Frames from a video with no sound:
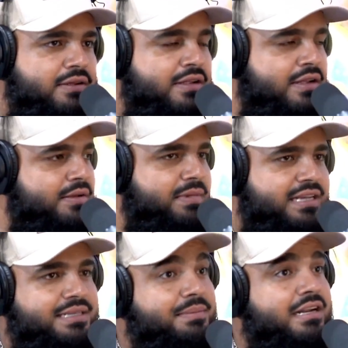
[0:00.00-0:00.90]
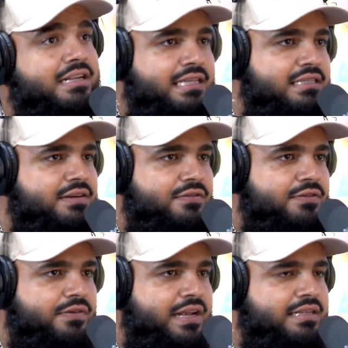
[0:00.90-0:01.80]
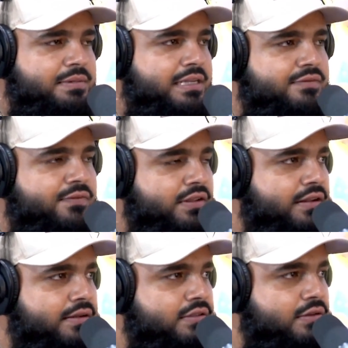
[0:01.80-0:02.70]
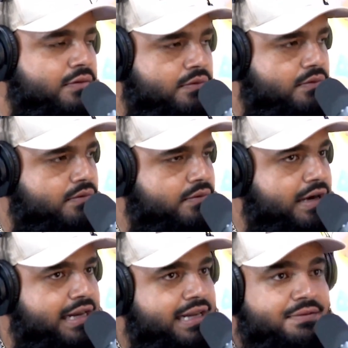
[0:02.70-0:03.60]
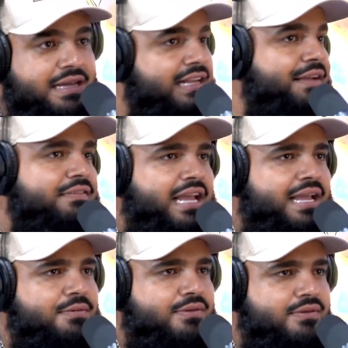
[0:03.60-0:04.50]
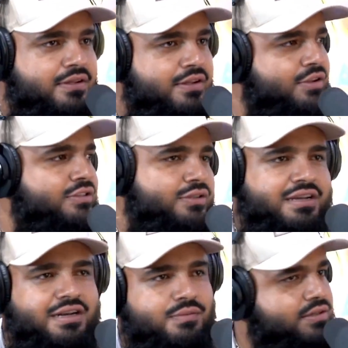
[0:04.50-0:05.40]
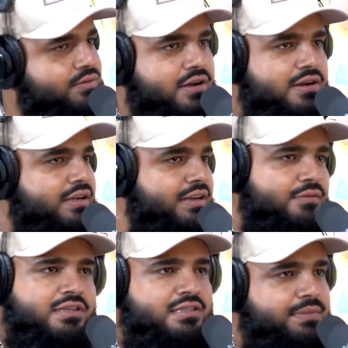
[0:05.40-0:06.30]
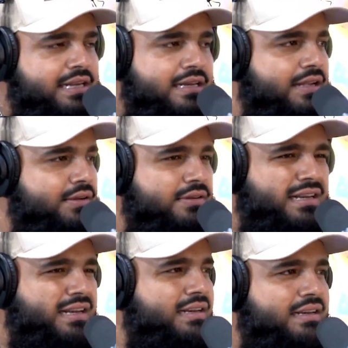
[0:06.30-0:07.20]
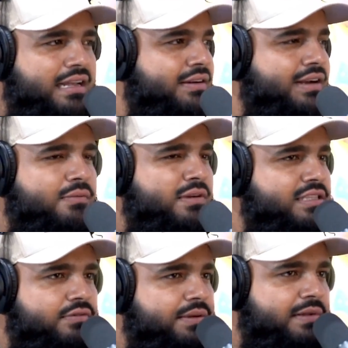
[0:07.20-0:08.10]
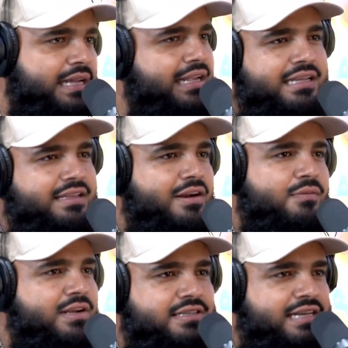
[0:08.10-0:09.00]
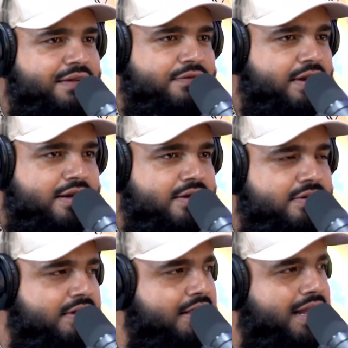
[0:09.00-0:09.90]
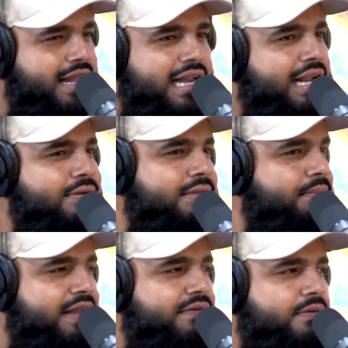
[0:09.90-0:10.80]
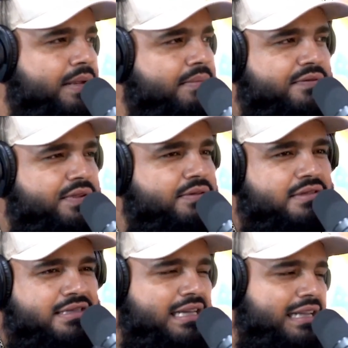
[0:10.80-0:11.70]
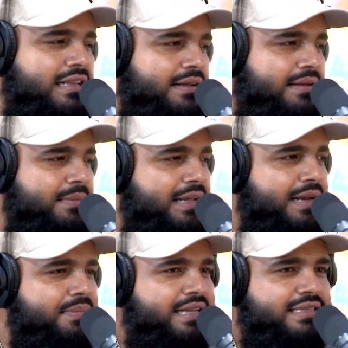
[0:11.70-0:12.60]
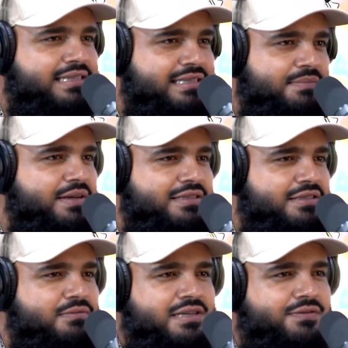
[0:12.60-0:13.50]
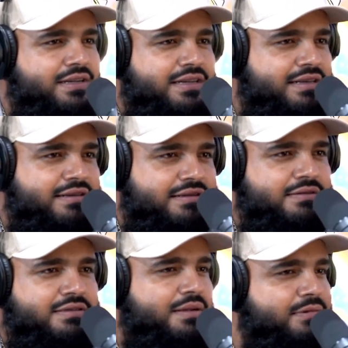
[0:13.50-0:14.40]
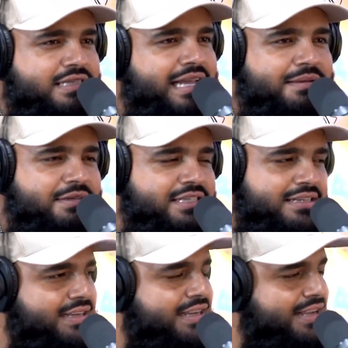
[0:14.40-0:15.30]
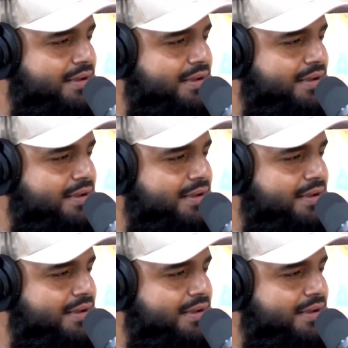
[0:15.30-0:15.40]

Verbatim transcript: Oh, okay. Because it made it easier for fans because for the, so where I lived, I didn't have cable. Yeah. So I couldn't watch Raw, I couldn't watch SmackDown, and I don't like watching like either I watch it live or I don't. Yeah. And I wasn't paying for pay-per-views because I thought I'm not gonna pay $60 to watch fucking SummerSlam and shit. Yeah.